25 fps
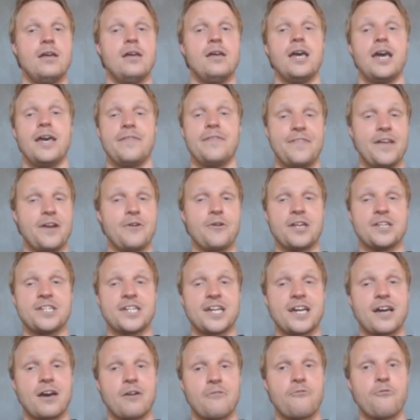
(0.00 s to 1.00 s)
And there you can
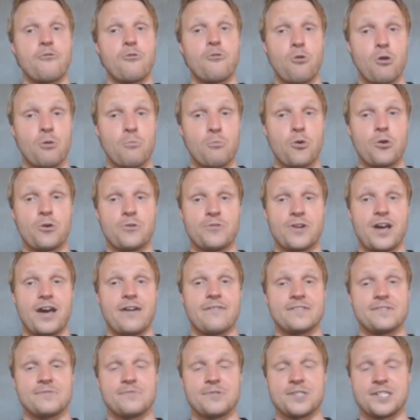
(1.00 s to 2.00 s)
check out 4 more
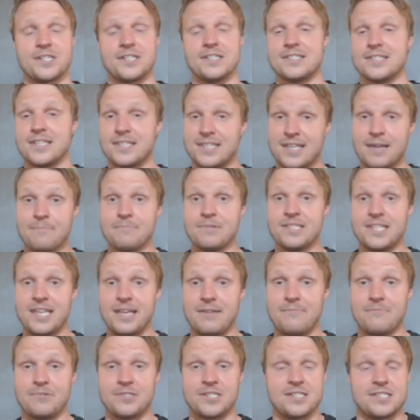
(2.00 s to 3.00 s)
drafts, which is the template
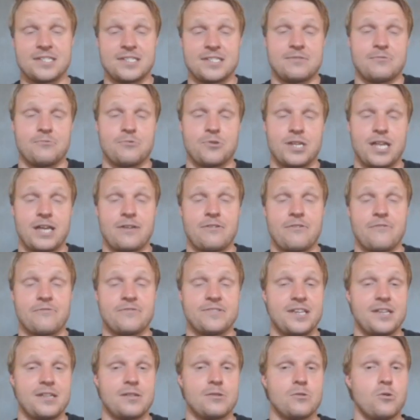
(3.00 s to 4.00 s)
team, which is the one that you've
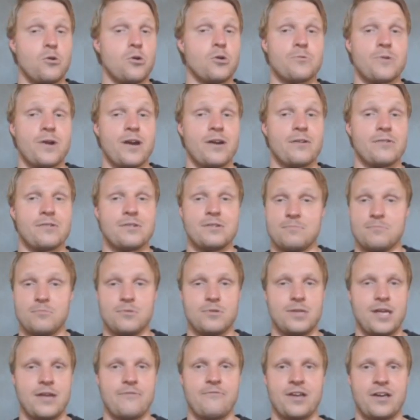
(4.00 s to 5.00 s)
seen all around.
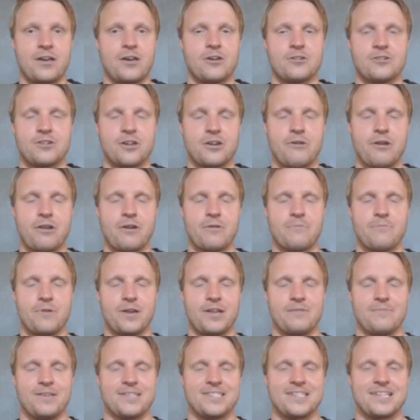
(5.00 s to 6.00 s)
Every content creator
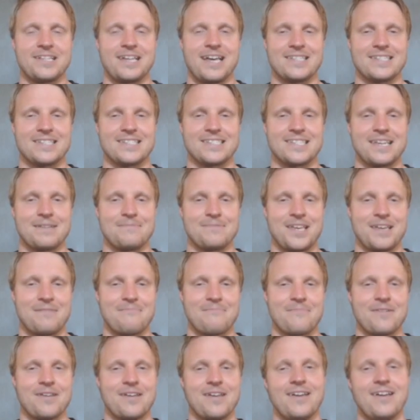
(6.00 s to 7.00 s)
basically has the same
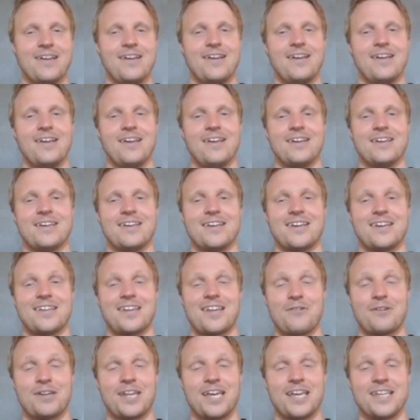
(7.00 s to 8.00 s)
team
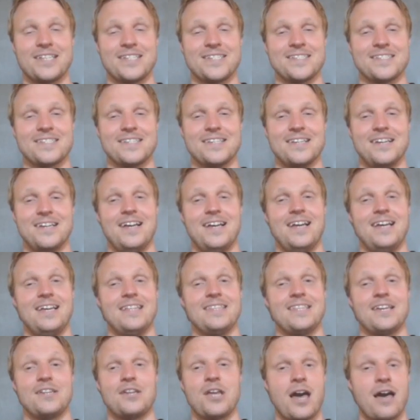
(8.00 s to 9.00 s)
nowadays.
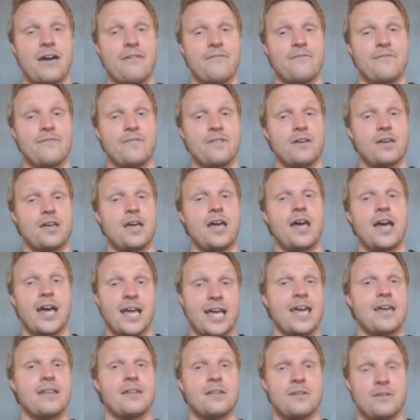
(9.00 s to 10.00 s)
Then you have,
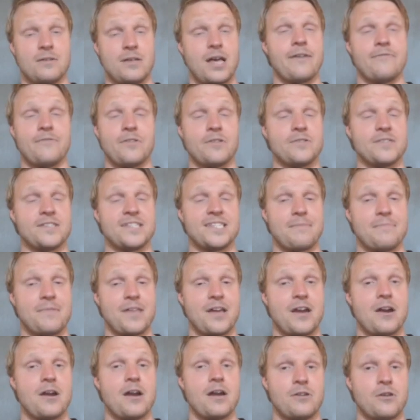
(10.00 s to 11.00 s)
again, I've done the same
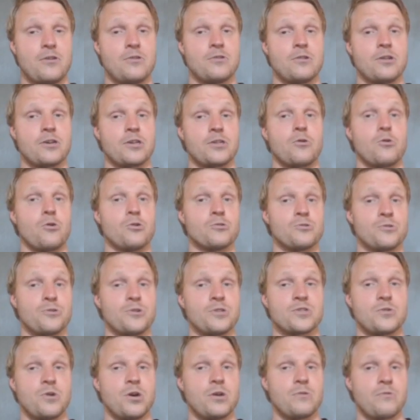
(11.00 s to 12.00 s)
there. I've done like an alternate
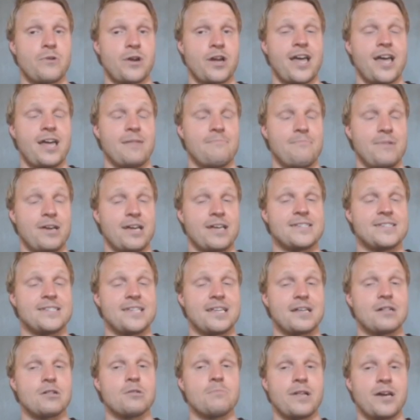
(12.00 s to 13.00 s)
squad where I can't pick a
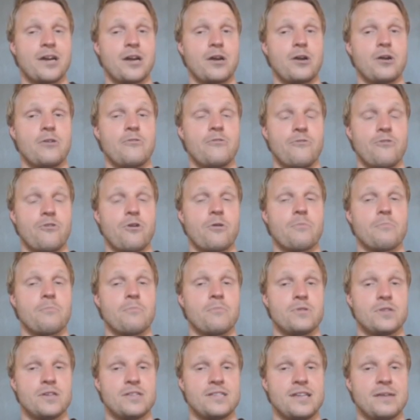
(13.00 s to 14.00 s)
single player from
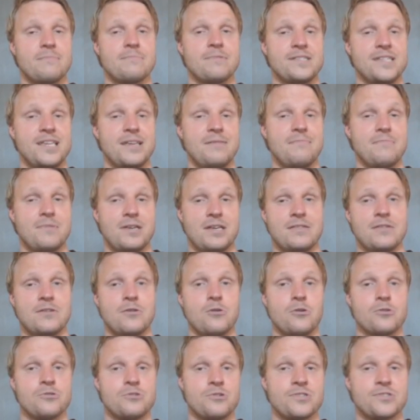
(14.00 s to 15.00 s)
the template team in the
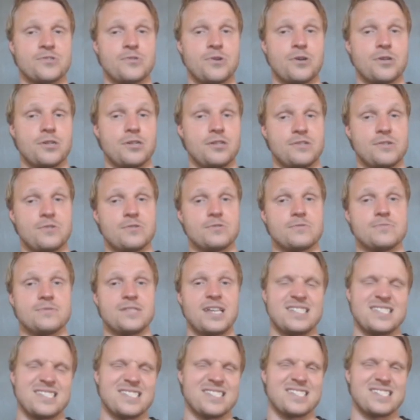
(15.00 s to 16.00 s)
alternate squad. So
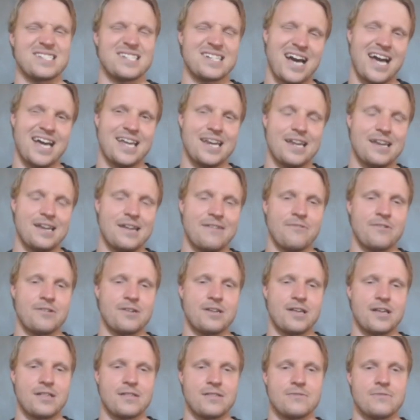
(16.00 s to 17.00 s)
that's kind of different
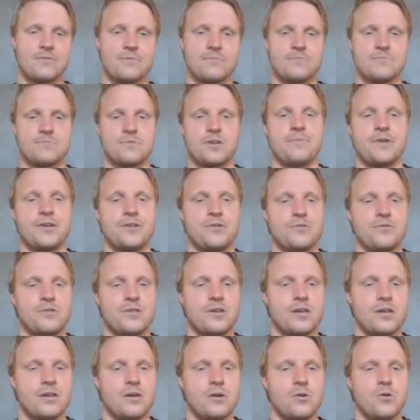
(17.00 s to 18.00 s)
than compared to
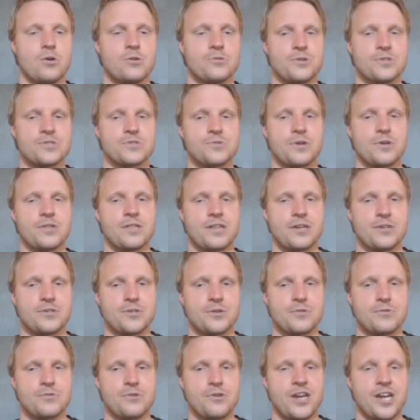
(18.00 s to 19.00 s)
the alternate squad that I
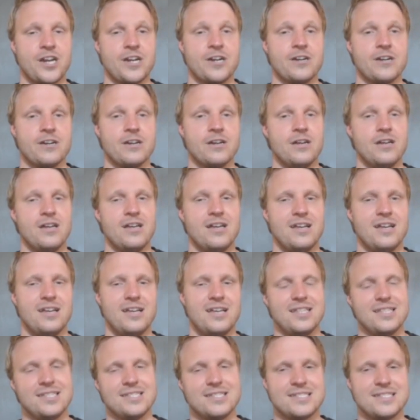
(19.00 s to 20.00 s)
showed you here.
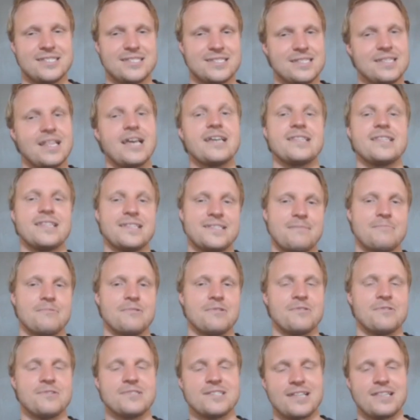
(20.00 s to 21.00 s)
Slightly
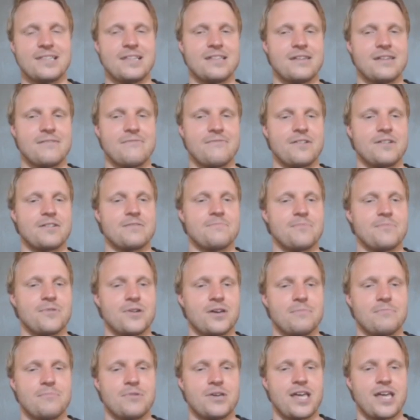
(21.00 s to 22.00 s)
similar, slightly different,
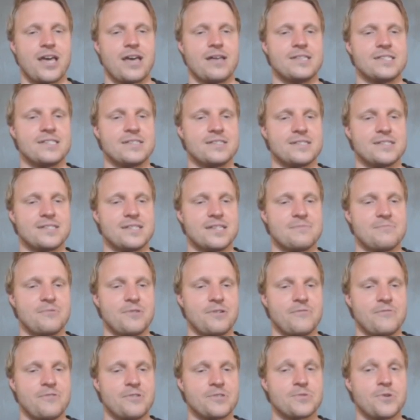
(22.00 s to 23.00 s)
but yeah, it's a
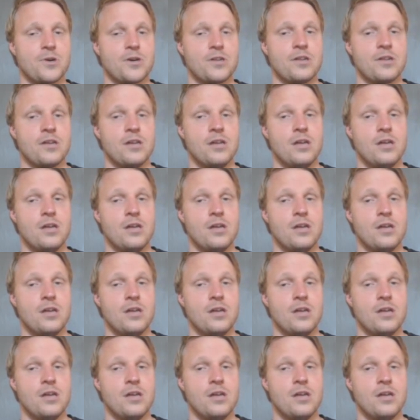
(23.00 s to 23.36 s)
pretty fun squad.